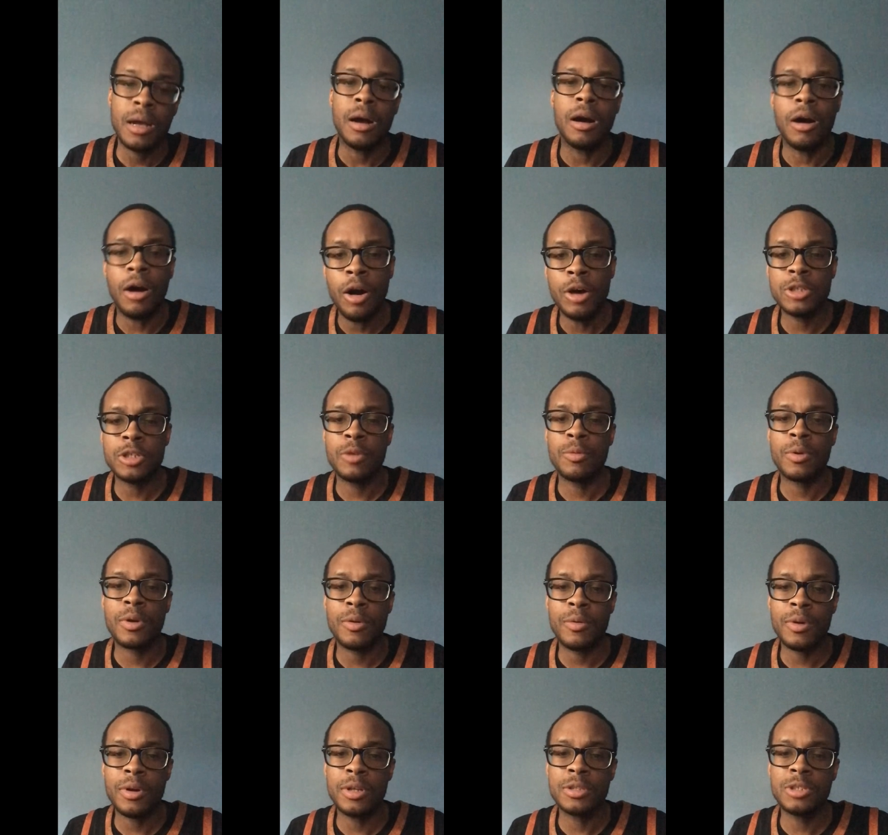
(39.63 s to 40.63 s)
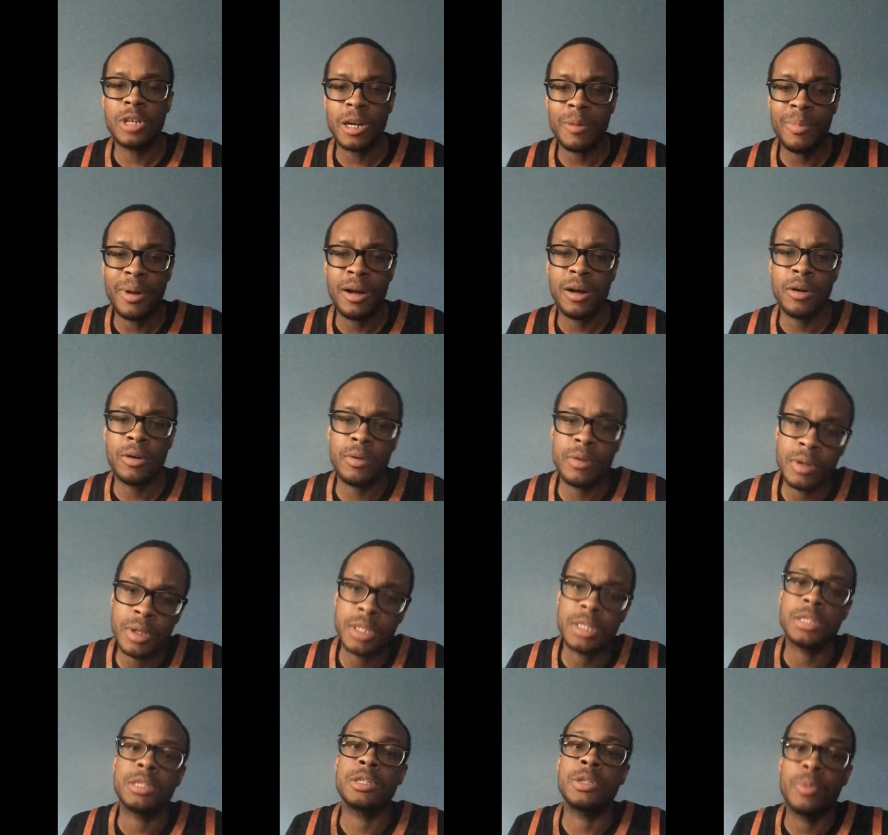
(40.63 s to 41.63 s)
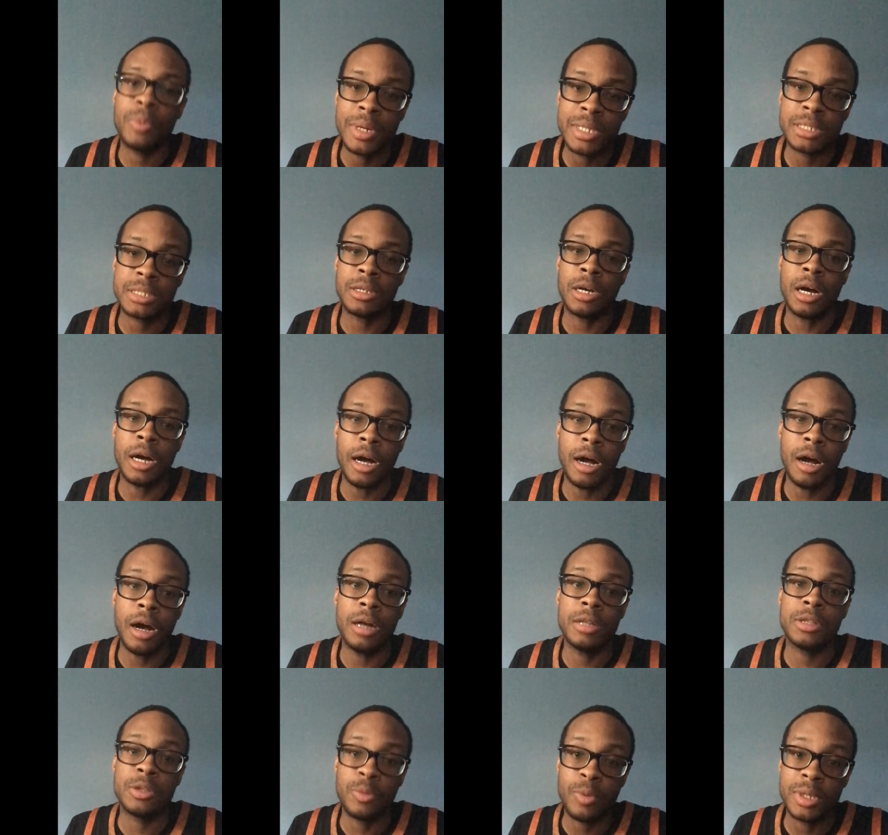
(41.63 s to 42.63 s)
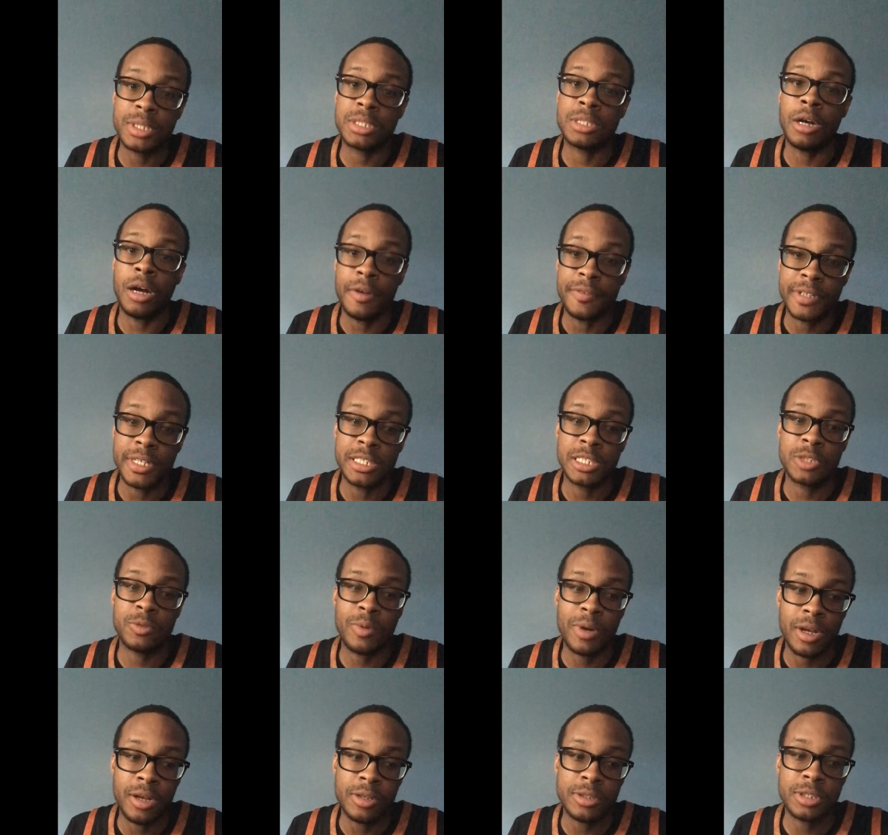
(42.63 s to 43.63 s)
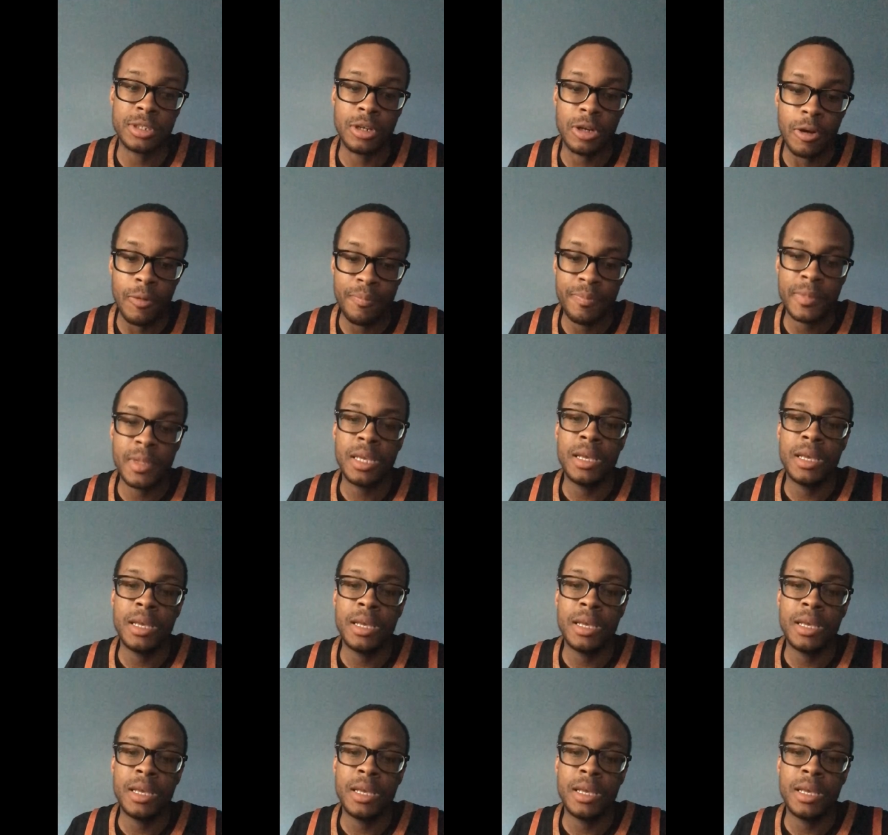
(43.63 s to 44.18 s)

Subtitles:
Also, we're gonna talk about the Wizards offseason as well. So